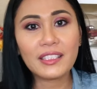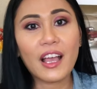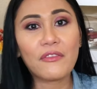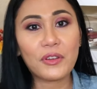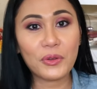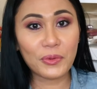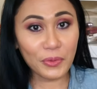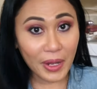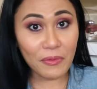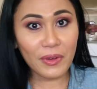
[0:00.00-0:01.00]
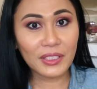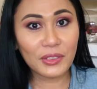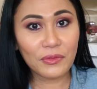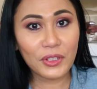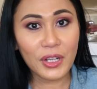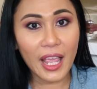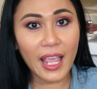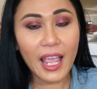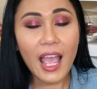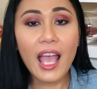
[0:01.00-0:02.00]
have a great rest of your
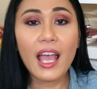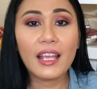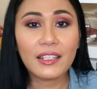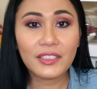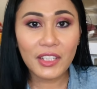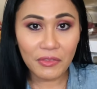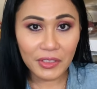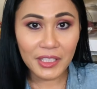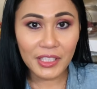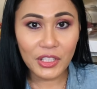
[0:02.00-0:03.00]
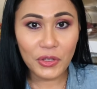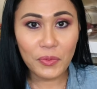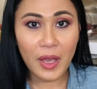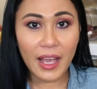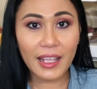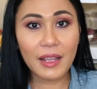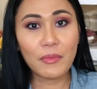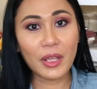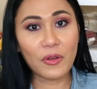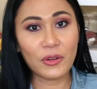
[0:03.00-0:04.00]
day and I'll definitely see you back in
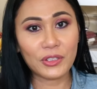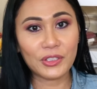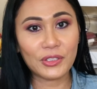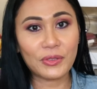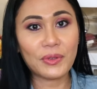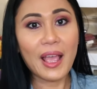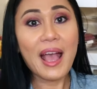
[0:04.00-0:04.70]
my corner soon.